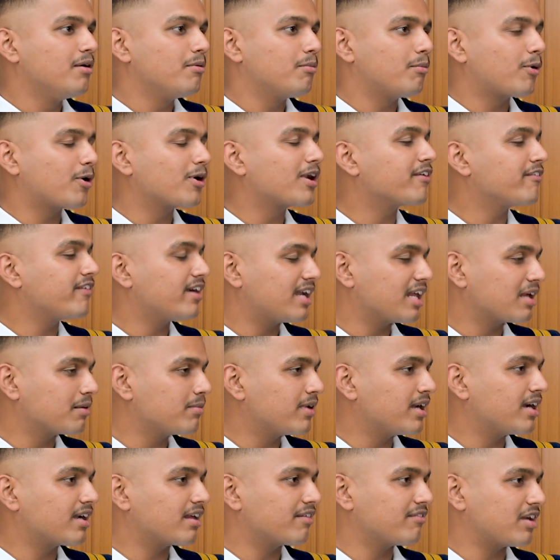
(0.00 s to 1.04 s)
motivating
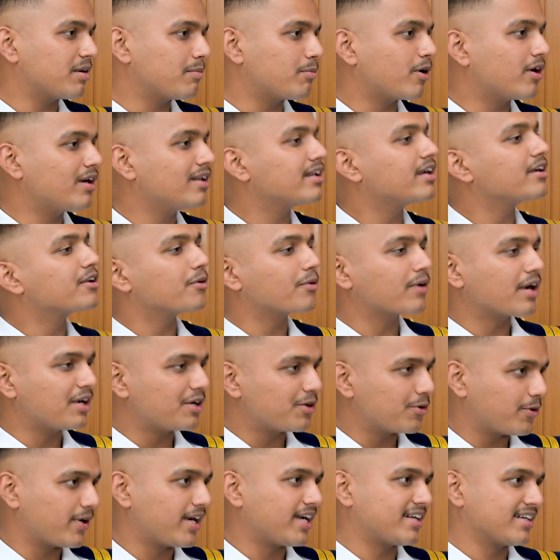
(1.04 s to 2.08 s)
me at every point that you
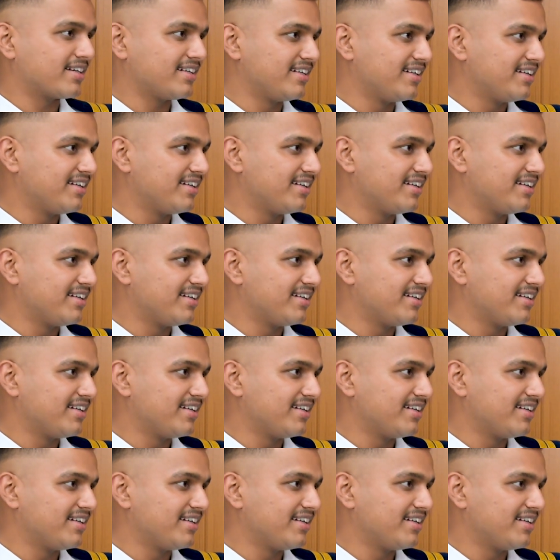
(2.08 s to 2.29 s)
can do it.